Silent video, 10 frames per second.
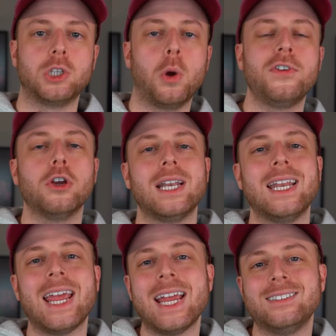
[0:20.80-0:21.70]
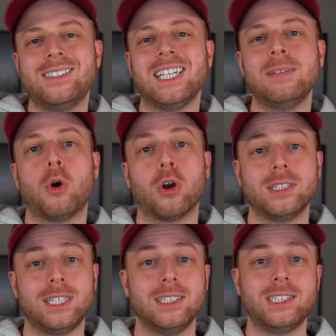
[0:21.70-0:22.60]
So if you're in an 8-team or a
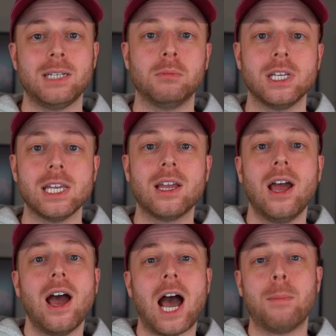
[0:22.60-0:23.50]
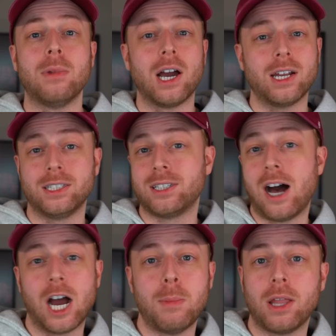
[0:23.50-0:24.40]
10-team league, I'm not going to
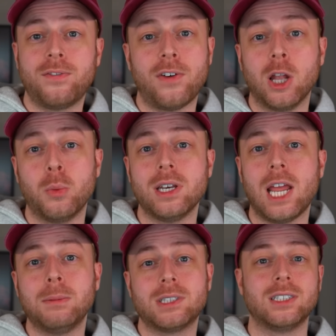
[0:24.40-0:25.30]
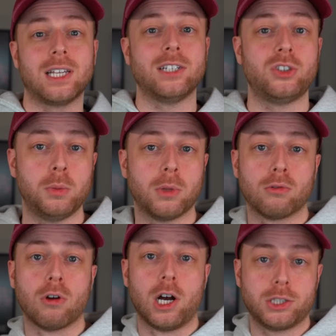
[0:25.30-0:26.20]
talk about the following names because I assume they're
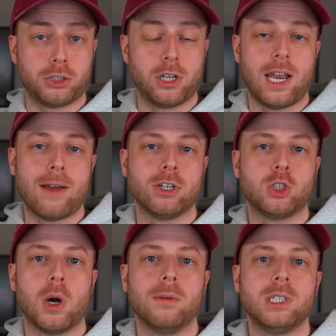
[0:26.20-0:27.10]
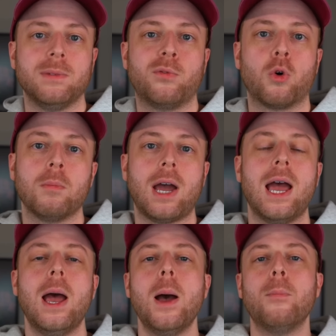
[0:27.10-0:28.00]
rostered in every 12-team
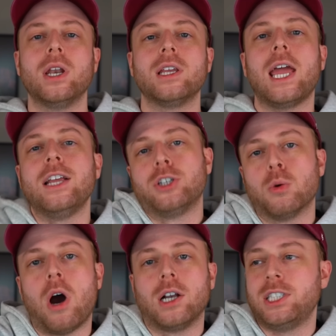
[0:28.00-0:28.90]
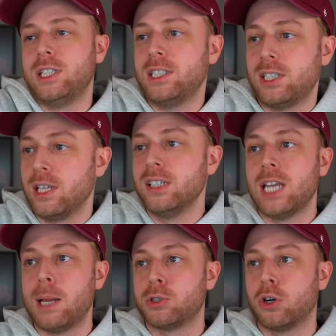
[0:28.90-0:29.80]
format. But in case you're watching this and these
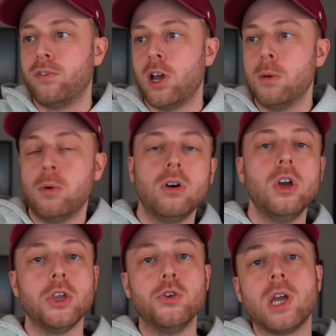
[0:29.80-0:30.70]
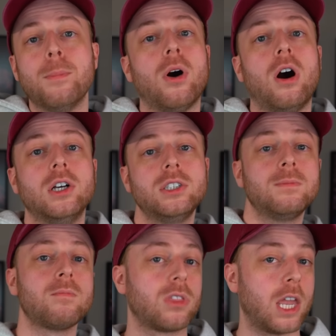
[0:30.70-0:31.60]
names are available, you can pause
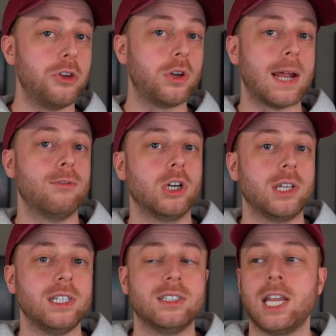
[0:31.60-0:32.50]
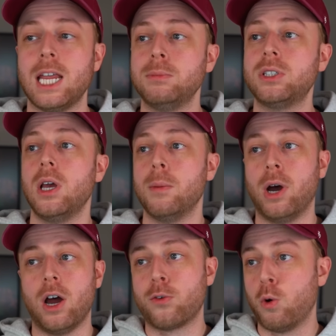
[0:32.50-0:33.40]
and you can have a look at these names.
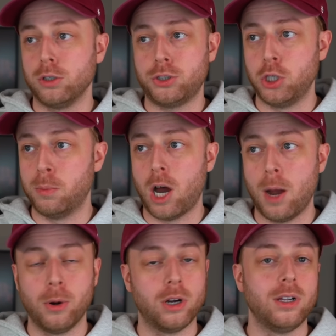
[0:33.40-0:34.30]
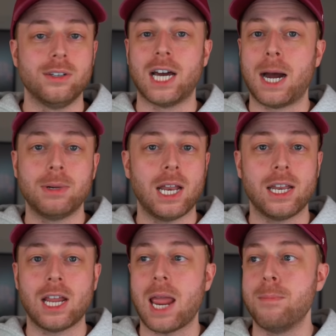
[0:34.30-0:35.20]
But of course, Chuba Hubbard
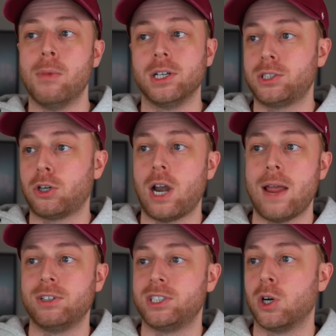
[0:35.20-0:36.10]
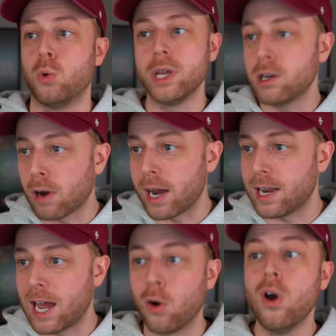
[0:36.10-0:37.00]
dominating a must-start every single week right
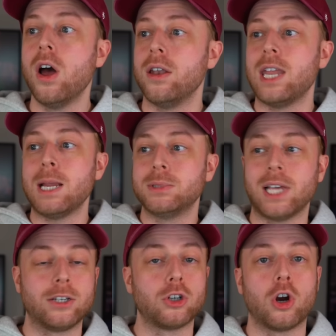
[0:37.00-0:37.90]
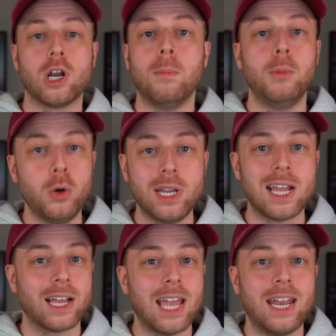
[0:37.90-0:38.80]
now. Names like Darnell Mooney,
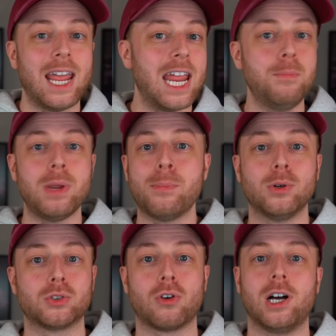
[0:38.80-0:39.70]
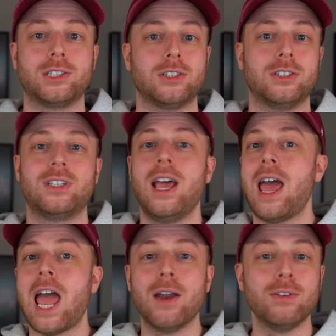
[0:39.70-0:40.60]
again, in people's rosters
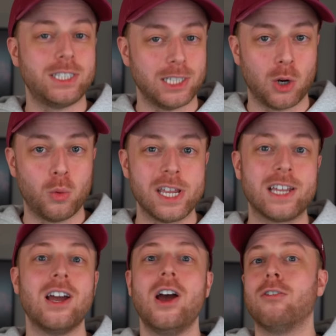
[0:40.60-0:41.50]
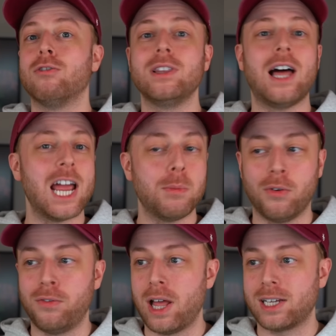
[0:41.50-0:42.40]
every single week. Reliable
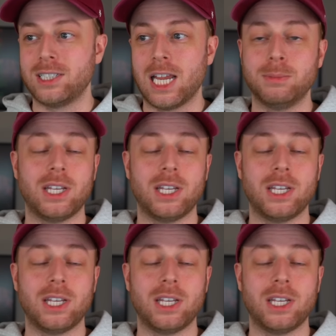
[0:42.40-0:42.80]
flex names.